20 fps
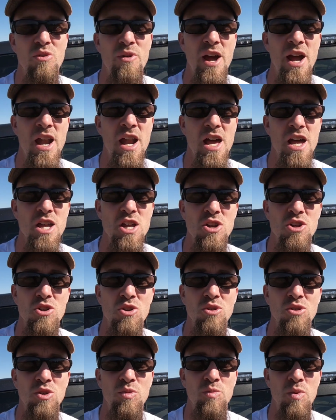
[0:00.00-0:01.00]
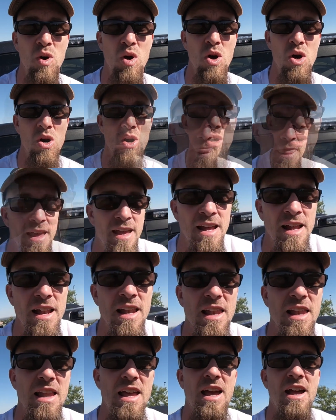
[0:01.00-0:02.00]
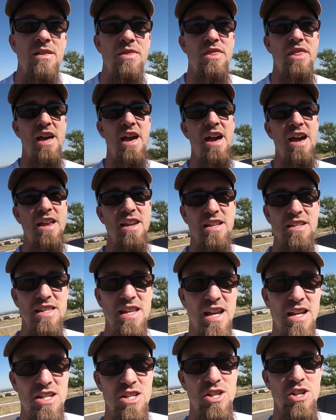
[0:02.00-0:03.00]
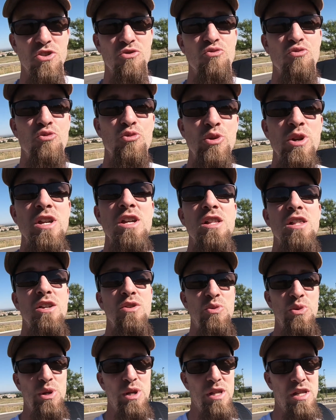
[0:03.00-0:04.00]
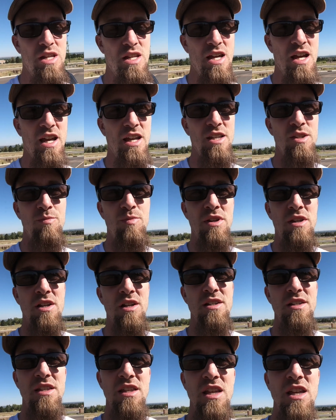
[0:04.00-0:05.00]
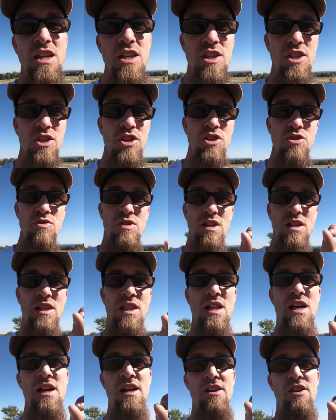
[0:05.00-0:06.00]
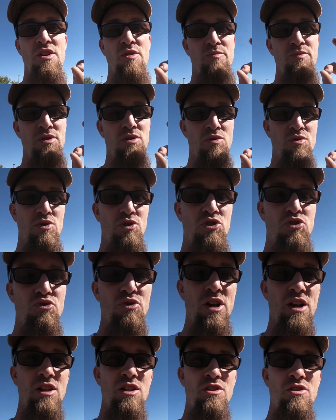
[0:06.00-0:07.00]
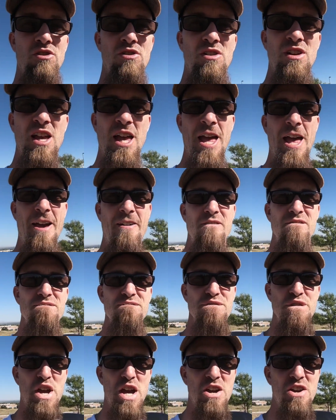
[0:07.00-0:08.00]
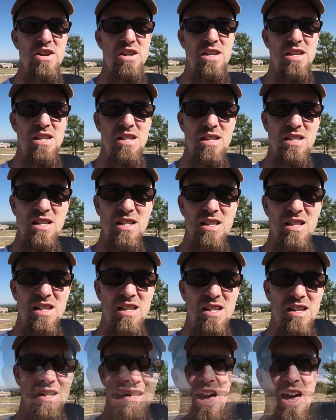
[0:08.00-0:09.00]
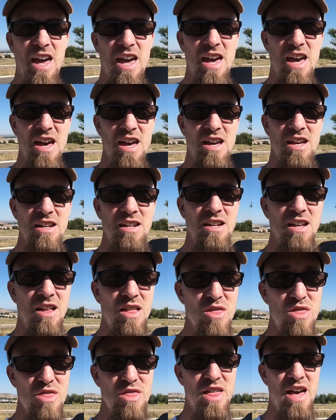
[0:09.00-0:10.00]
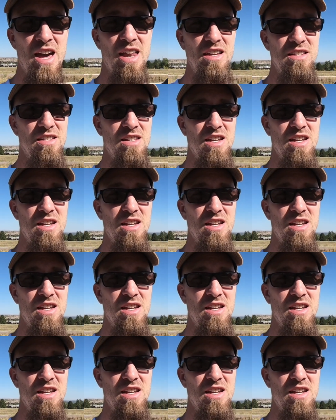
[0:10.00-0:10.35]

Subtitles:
right at your goose ball. And that is actually really, really nice because then you can line up your trailer very easily, and that is